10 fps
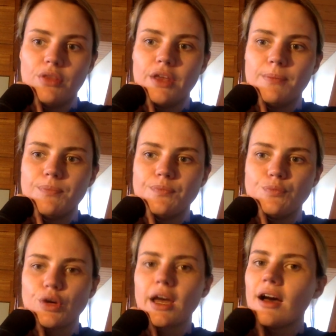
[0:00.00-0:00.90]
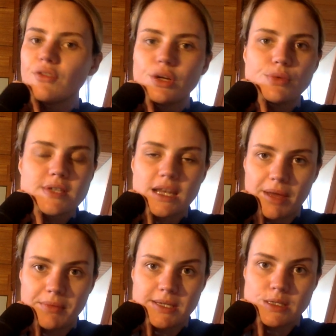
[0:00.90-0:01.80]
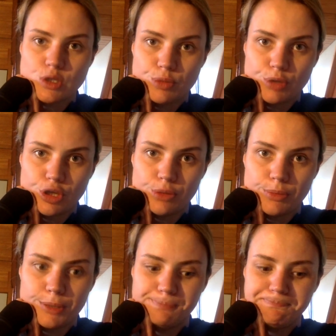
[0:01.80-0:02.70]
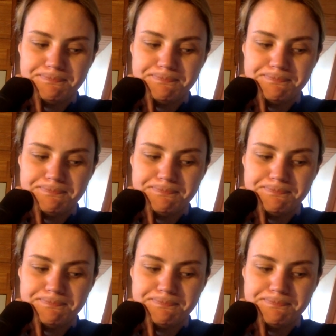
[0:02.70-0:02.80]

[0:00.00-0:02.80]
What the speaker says: that recovery was going to make me a superhuman.